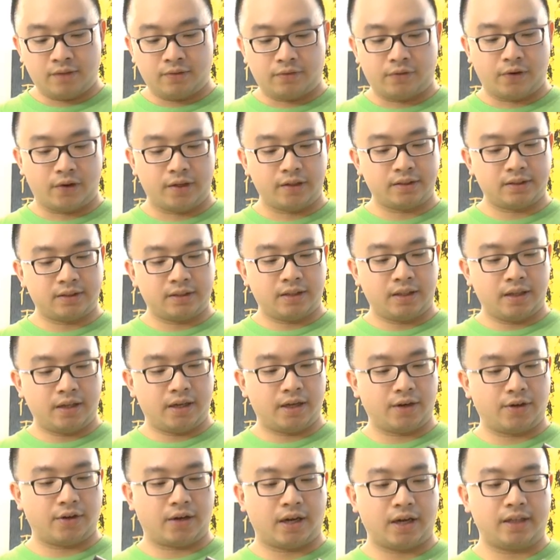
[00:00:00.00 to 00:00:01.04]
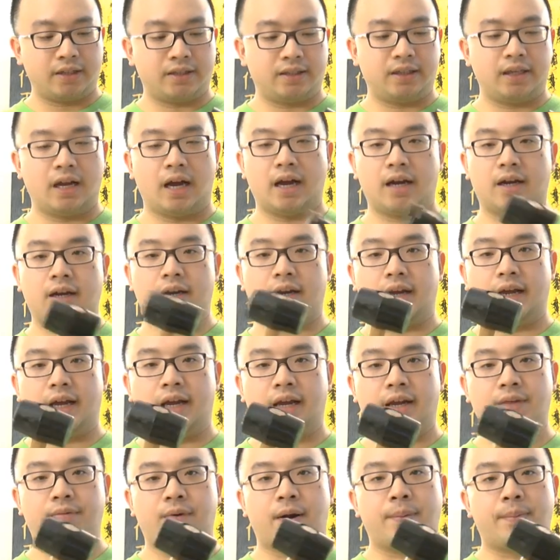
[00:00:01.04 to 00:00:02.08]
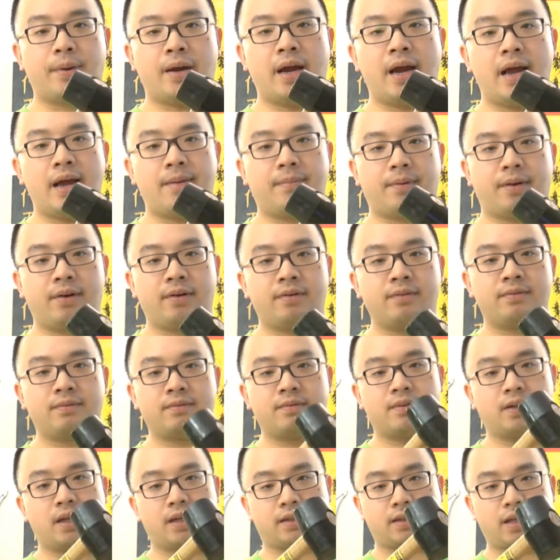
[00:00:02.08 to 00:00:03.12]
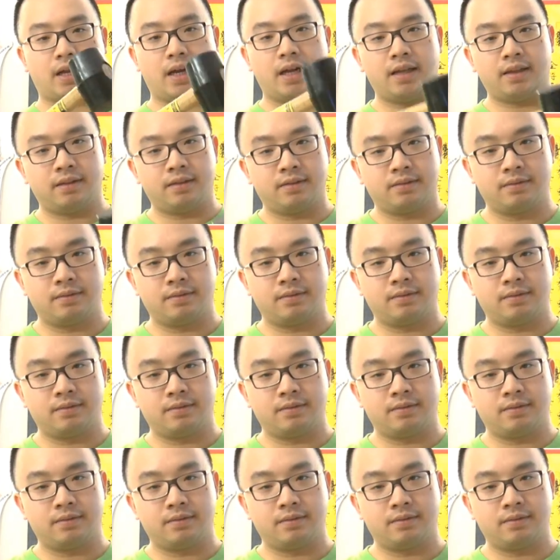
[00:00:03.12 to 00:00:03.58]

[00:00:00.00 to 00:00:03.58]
First, here you can see I got a rubber hammer like that.